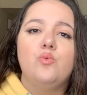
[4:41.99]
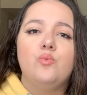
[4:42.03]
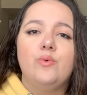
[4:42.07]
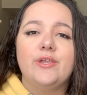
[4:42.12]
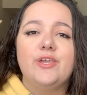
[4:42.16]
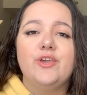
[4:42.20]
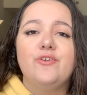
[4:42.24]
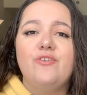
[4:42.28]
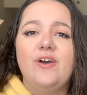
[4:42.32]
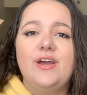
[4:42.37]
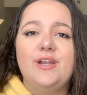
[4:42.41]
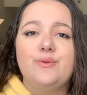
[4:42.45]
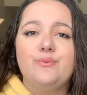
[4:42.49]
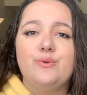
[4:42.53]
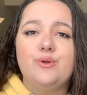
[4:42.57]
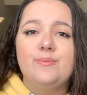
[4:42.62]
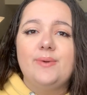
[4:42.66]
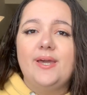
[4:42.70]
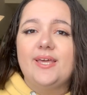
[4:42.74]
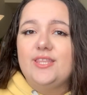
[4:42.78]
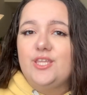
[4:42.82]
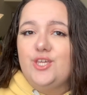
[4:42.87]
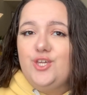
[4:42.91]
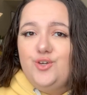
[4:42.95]
when you find a
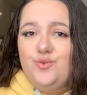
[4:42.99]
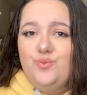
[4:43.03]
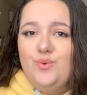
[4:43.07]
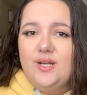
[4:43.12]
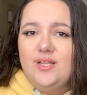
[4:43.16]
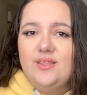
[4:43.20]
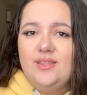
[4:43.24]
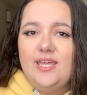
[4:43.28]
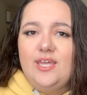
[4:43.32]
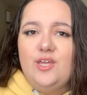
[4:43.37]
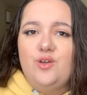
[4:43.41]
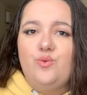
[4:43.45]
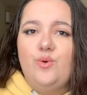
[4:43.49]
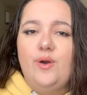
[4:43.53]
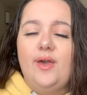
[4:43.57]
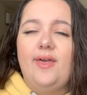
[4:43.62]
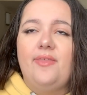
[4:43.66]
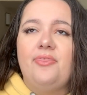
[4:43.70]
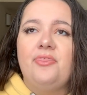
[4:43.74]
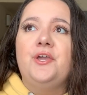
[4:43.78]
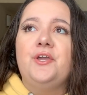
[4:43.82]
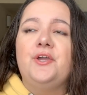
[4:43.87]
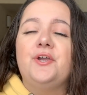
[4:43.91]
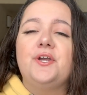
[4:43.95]
roommate that you want to link
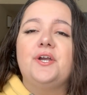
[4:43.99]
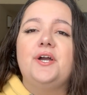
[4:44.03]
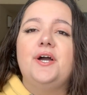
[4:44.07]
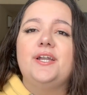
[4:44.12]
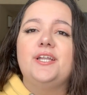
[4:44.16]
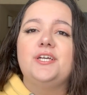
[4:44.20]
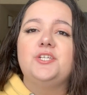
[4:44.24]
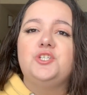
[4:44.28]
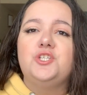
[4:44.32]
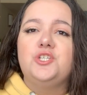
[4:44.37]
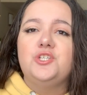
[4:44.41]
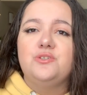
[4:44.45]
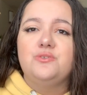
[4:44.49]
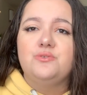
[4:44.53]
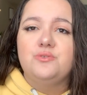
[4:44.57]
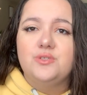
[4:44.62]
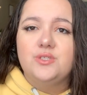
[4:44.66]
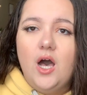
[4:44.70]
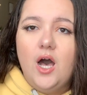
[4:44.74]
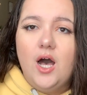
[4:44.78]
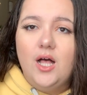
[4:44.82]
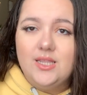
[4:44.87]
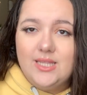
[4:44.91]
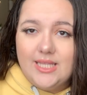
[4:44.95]
with, you're gonna
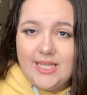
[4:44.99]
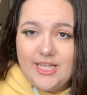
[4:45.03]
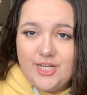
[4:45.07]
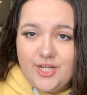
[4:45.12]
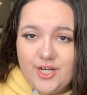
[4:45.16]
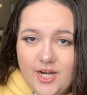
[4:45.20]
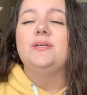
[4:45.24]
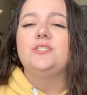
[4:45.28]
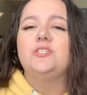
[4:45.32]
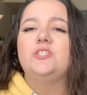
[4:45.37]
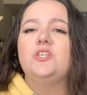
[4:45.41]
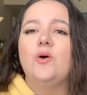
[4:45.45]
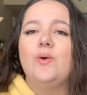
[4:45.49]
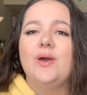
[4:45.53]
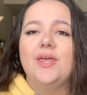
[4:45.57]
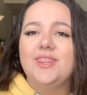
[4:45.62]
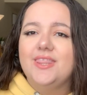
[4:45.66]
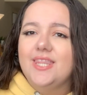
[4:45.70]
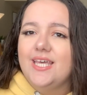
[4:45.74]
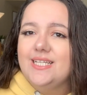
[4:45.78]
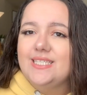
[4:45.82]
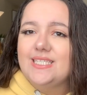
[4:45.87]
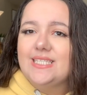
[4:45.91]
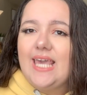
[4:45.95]
choose a leader. So
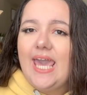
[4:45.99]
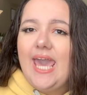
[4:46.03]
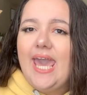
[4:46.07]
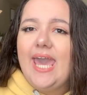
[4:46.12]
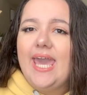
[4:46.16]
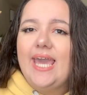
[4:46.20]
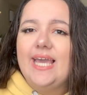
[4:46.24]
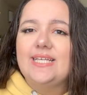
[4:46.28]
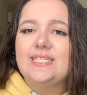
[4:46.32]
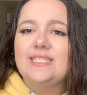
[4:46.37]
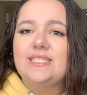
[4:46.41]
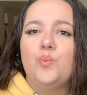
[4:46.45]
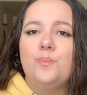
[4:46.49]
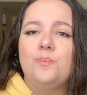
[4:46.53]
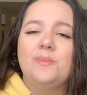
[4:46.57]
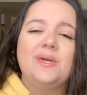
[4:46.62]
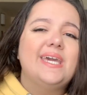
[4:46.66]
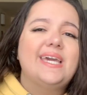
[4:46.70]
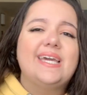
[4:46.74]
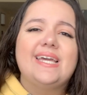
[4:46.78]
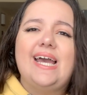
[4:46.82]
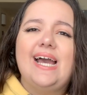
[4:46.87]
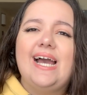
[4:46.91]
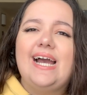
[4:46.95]
in this case,
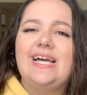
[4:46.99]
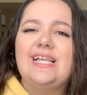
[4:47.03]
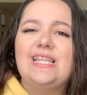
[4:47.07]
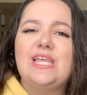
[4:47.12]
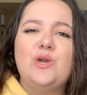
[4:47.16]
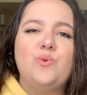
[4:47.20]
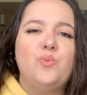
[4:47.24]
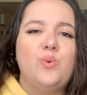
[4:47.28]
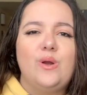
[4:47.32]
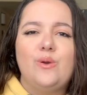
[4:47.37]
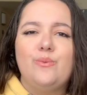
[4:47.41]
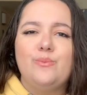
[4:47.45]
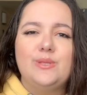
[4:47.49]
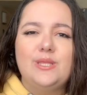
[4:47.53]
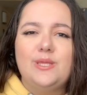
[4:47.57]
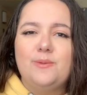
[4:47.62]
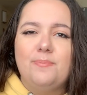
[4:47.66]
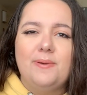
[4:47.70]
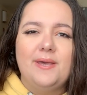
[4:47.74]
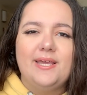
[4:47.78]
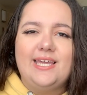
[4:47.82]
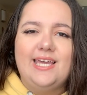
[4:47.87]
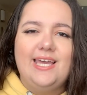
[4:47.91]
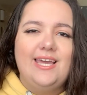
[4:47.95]
me and Kylie weren't really
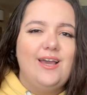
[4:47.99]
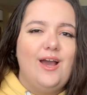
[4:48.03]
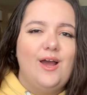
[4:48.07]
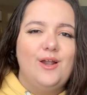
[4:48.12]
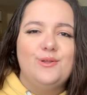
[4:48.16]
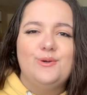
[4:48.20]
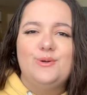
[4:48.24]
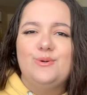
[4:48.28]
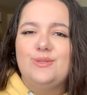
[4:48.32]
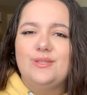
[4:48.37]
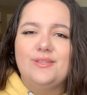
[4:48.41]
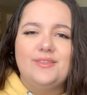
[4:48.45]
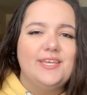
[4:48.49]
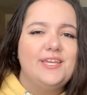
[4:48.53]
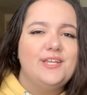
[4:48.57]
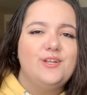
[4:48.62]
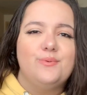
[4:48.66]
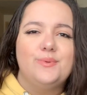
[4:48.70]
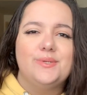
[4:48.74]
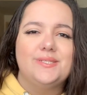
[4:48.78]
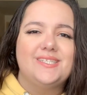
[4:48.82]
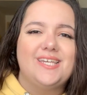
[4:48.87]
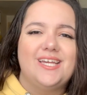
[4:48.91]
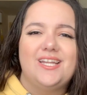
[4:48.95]
picky on who the leader
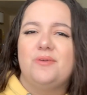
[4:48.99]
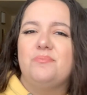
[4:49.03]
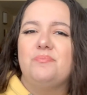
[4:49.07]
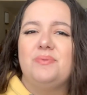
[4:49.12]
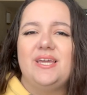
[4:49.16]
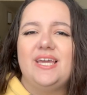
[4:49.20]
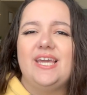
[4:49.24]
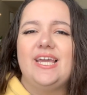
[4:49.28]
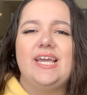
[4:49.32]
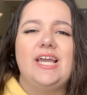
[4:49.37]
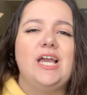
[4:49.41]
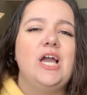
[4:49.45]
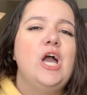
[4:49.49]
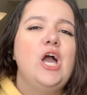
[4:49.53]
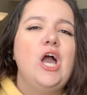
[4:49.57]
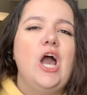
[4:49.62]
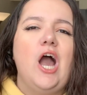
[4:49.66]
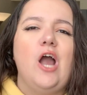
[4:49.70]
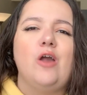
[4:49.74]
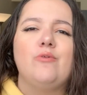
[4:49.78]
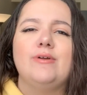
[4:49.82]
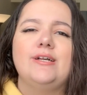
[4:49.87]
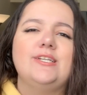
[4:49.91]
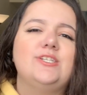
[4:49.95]
was gonna be.
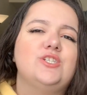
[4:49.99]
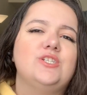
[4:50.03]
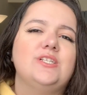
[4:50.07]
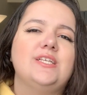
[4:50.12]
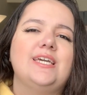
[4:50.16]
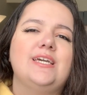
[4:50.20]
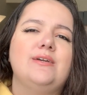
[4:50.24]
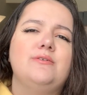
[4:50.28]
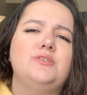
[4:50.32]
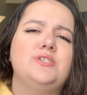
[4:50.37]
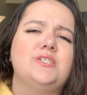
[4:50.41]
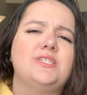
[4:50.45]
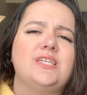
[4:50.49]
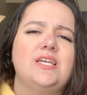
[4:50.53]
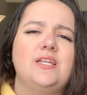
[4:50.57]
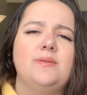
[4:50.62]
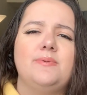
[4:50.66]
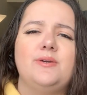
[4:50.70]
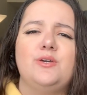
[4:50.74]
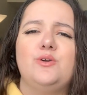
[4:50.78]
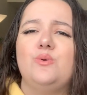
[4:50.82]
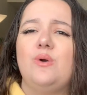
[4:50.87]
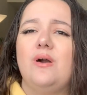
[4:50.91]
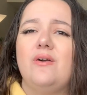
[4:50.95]
Originally, it was just gonna
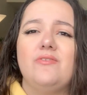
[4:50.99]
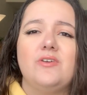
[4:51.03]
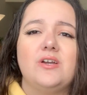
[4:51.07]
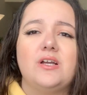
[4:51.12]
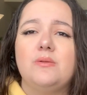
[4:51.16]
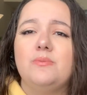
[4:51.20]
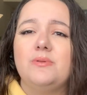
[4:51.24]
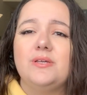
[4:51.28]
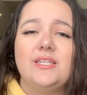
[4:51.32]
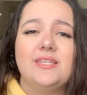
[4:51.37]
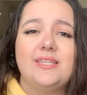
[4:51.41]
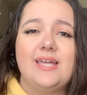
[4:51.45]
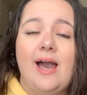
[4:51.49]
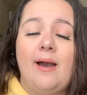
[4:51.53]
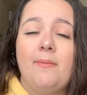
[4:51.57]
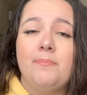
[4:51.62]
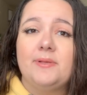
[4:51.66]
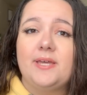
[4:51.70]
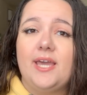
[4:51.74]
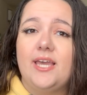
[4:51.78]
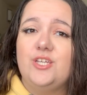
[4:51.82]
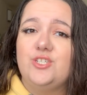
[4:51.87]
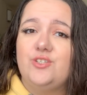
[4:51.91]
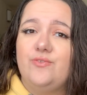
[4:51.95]
be whoever completed the
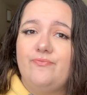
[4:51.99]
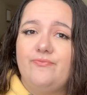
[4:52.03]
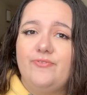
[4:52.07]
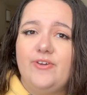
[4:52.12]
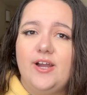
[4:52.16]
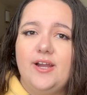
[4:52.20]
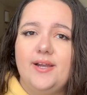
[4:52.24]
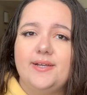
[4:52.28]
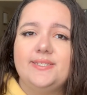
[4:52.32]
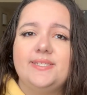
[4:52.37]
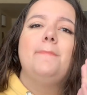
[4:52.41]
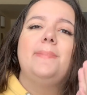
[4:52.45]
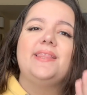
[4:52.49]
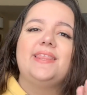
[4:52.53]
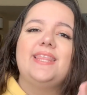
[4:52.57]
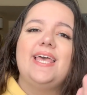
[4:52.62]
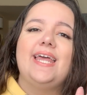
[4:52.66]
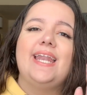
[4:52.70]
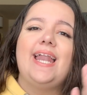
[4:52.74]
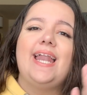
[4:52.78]
application first, but then